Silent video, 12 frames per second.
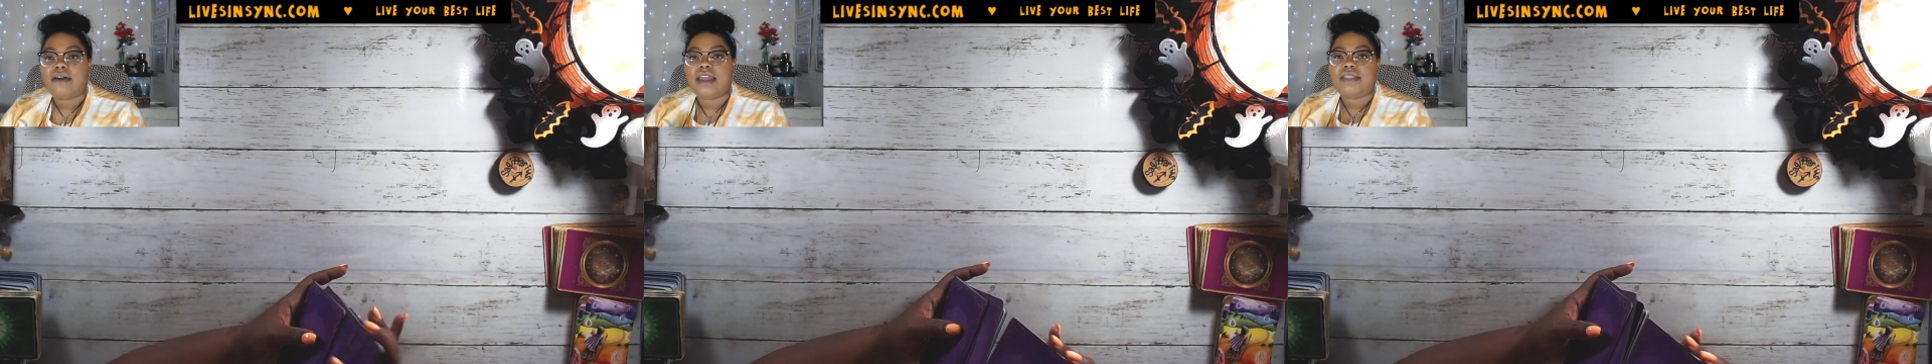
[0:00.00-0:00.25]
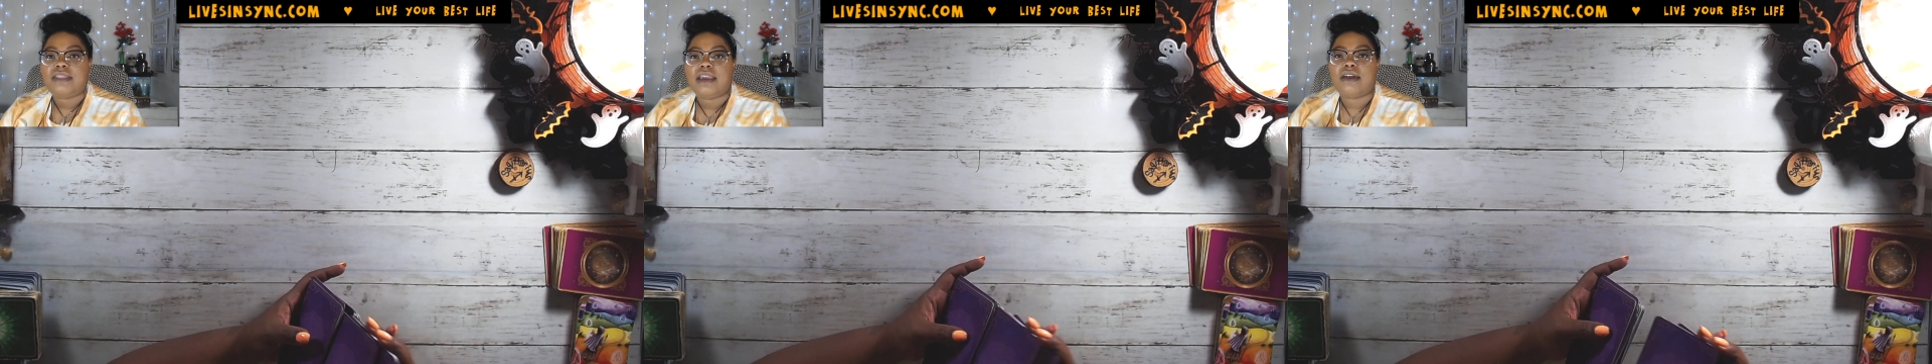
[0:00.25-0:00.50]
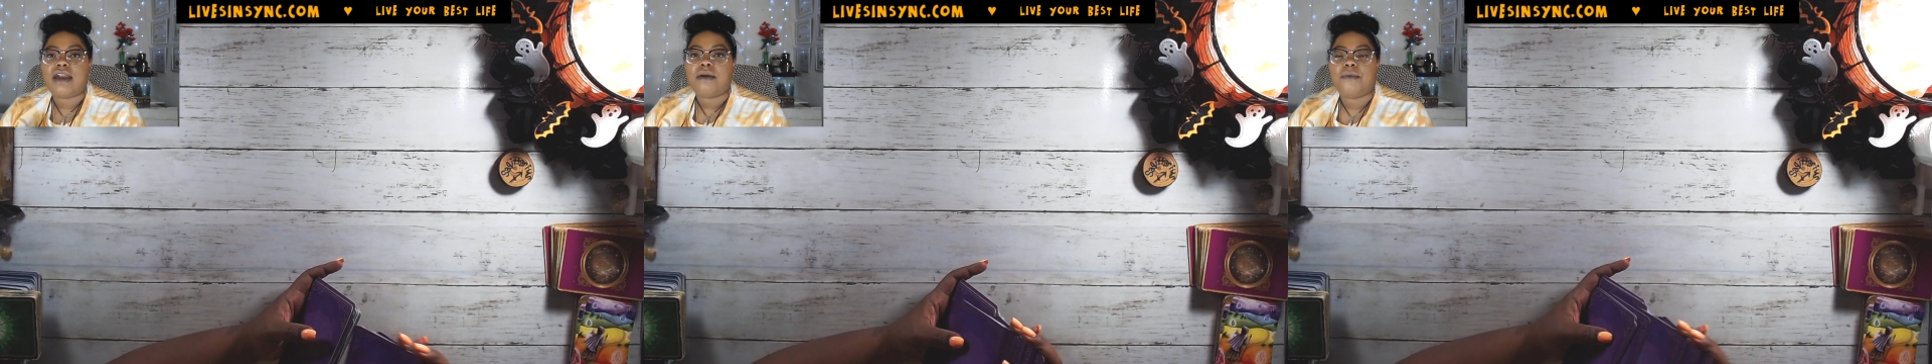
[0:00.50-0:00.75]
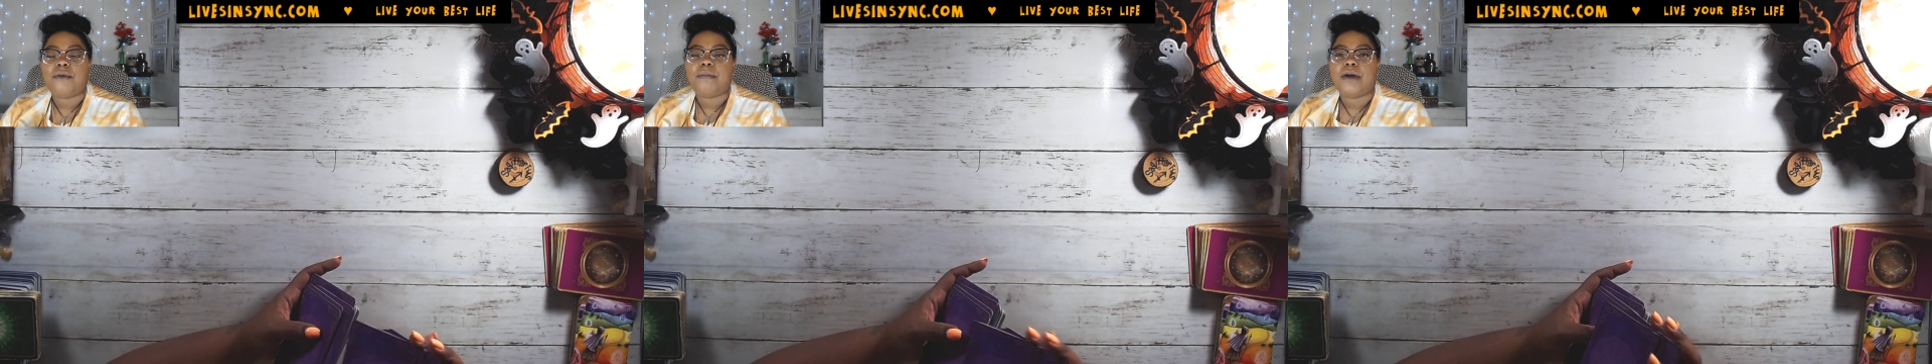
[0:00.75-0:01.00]
and there I
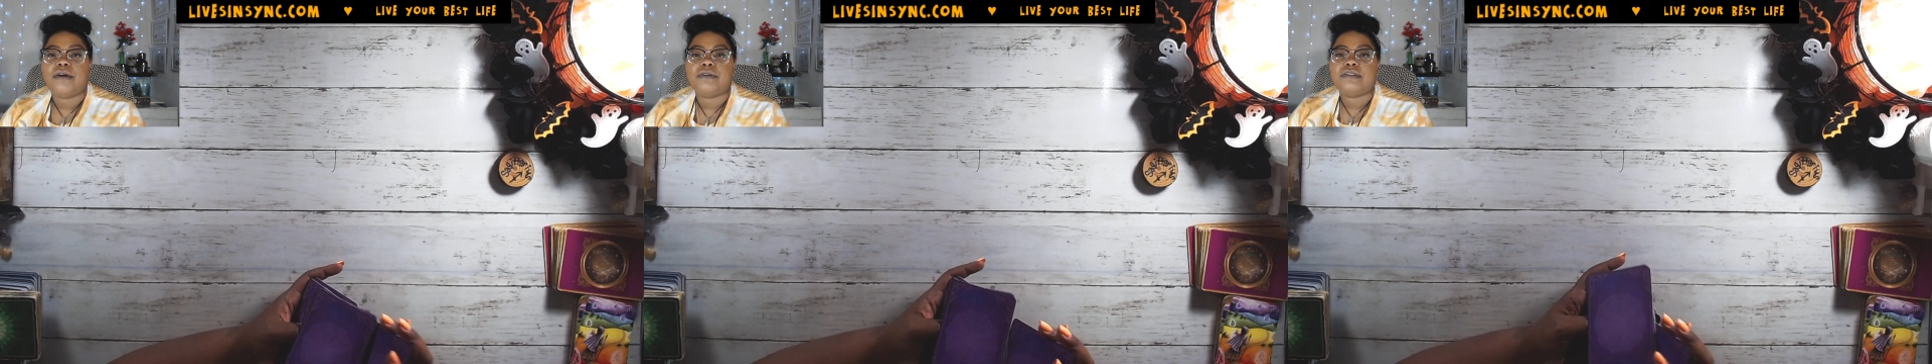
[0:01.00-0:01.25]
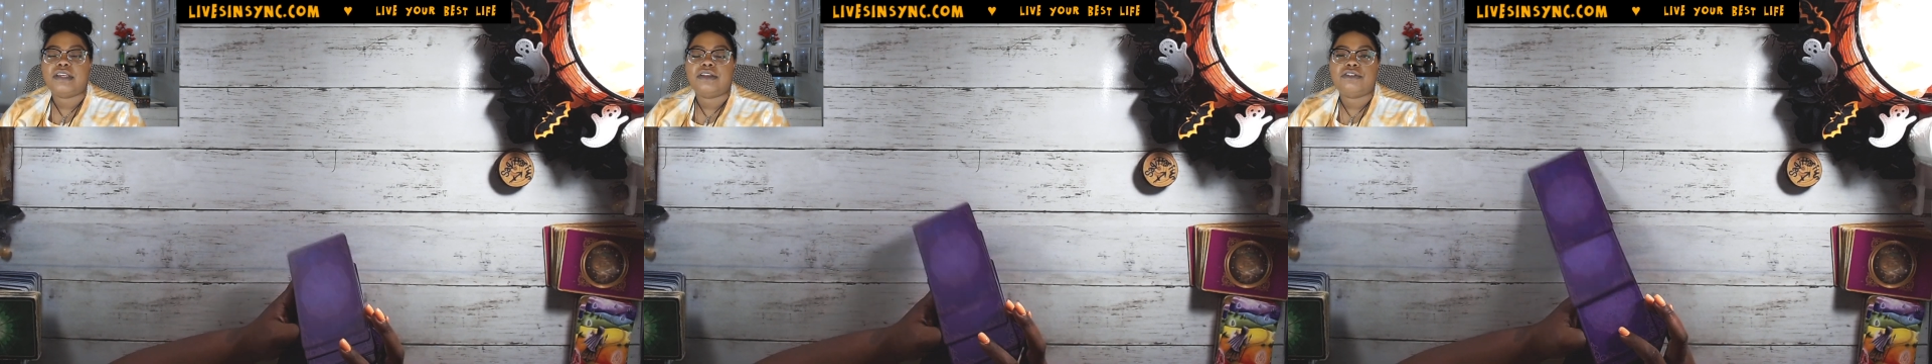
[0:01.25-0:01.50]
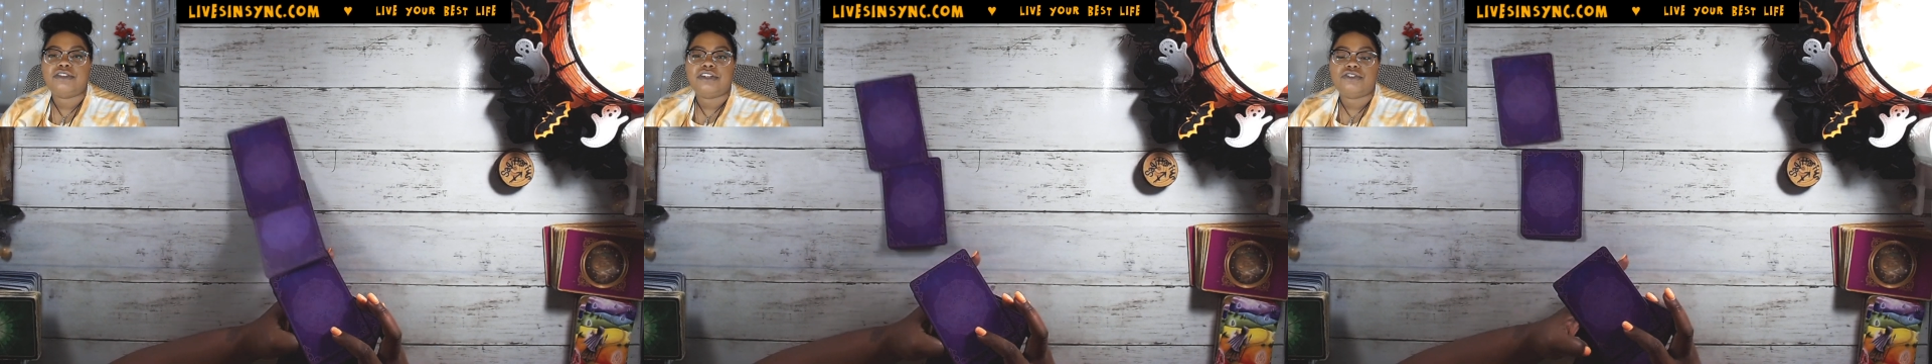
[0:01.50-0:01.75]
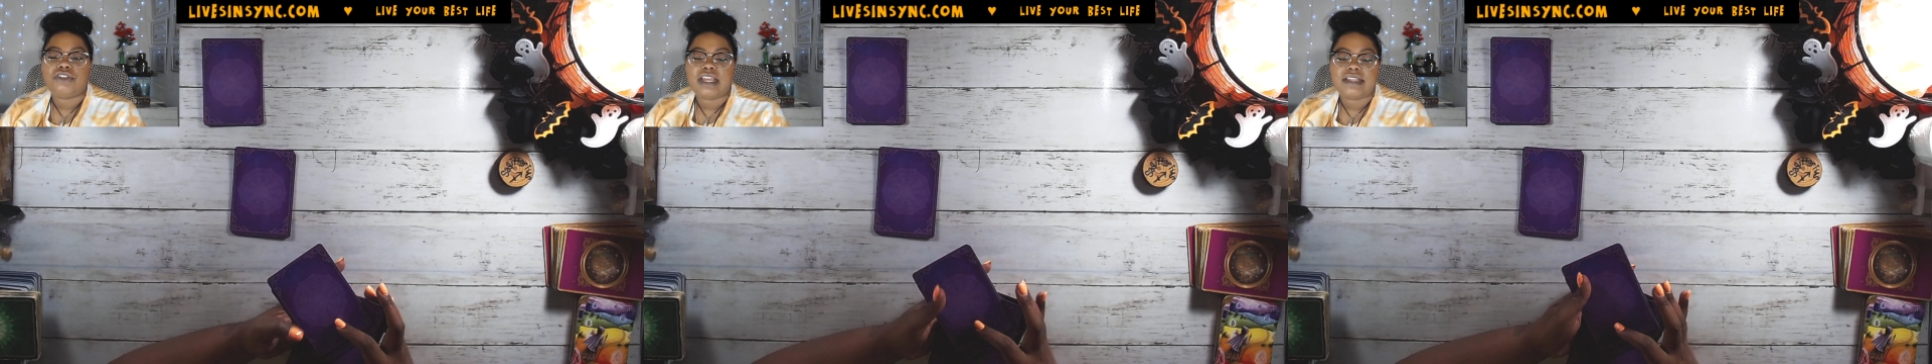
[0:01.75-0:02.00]
will post energy
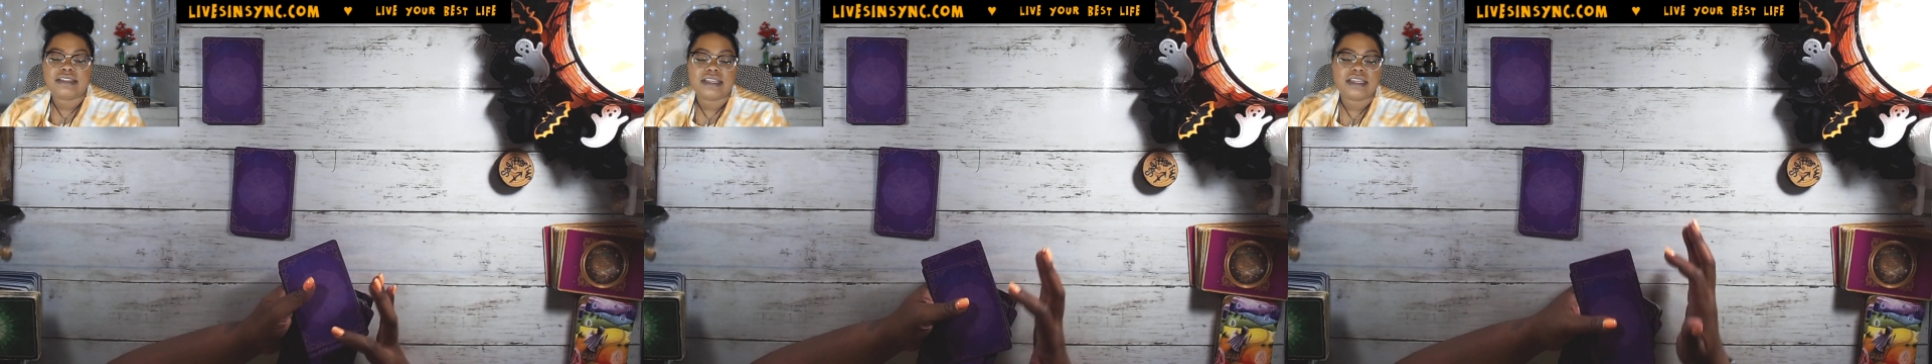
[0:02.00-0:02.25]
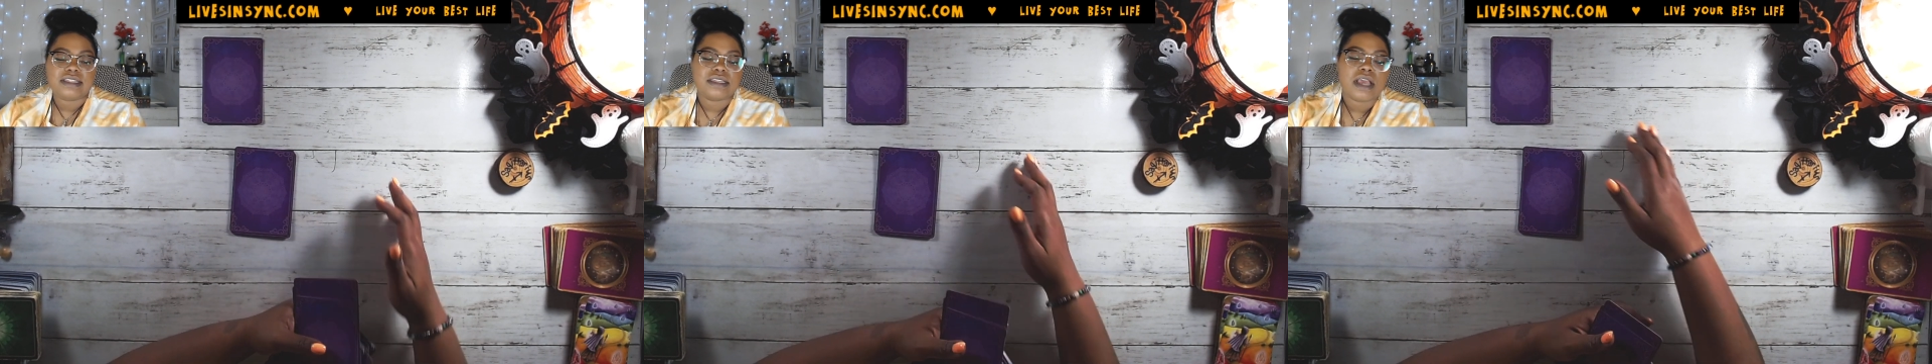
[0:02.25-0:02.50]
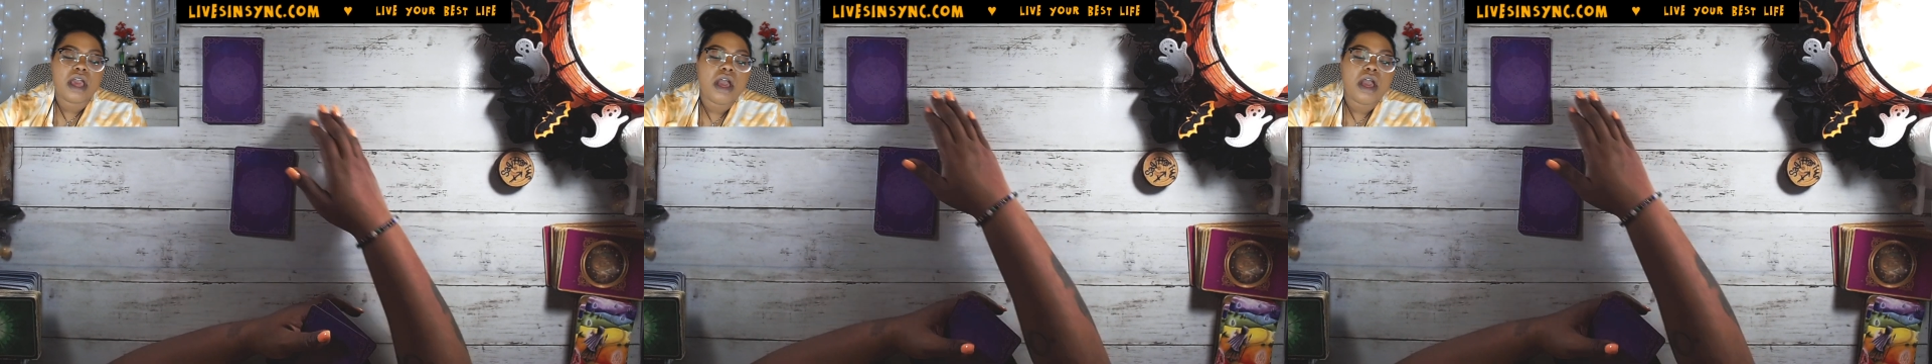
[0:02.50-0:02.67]
transits,